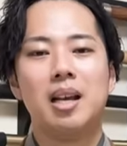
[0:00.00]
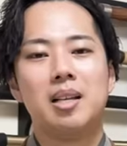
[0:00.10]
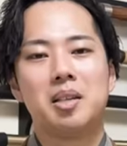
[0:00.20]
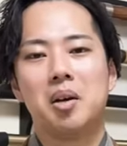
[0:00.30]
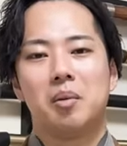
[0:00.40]

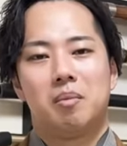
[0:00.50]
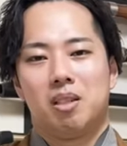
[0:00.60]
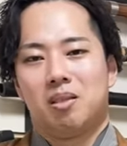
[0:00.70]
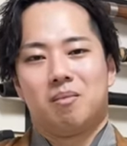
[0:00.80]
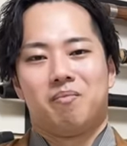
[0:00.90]
So
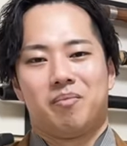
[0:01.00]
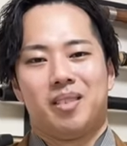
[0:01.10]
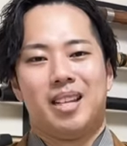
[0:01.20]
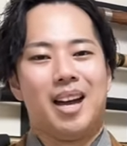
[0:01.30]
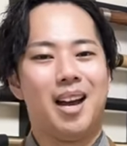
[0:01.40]
just,
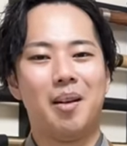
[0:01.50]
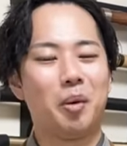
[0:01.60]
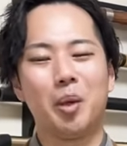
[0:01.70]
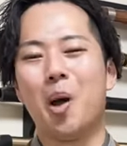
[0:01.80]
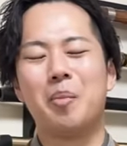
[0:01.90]
yeah, I
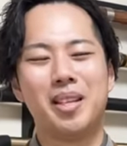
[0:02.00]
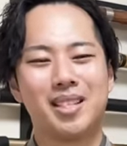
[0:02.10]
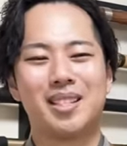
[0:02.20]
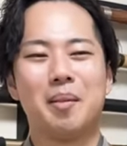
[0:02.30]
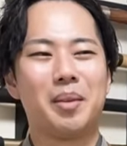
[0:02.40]
really hope this
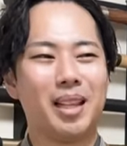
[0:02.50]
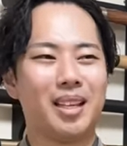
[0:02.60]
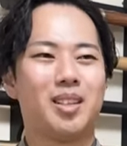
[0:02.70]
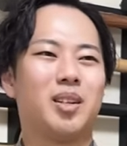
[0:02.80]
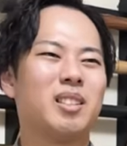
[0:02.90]
is something
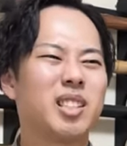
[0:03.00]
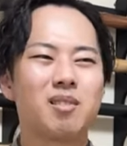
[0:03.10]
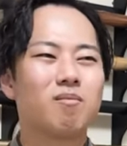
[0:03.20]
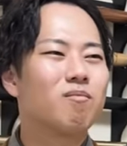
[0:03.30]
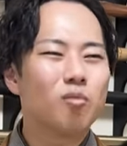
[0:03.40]
like you can
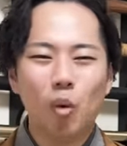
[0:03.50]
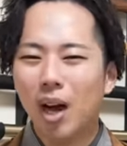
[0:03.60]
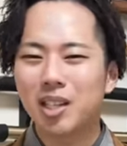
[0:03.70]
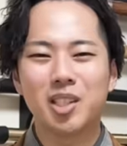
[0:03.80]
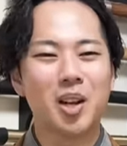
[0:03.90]
just watch,